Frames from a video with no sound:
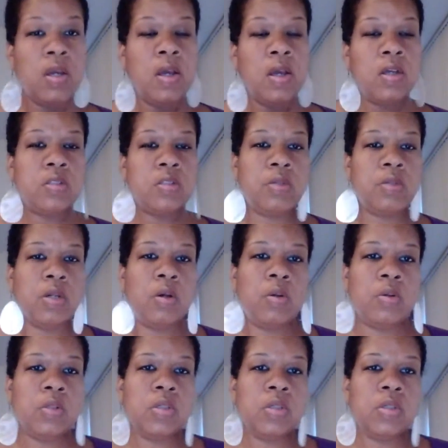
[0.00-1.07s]
as you get
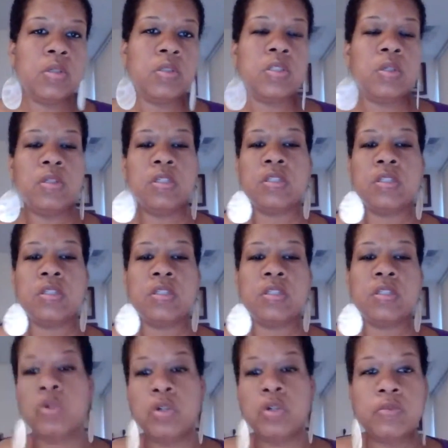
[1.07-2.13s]
older. So these
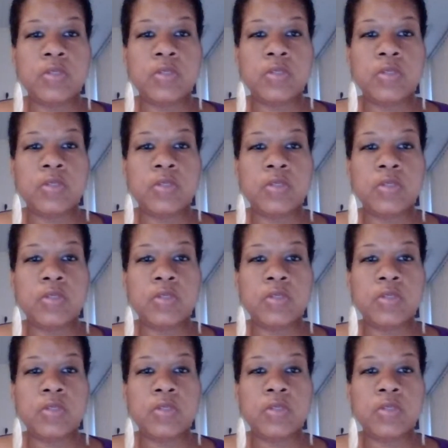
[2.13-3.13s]
things morph, they shift.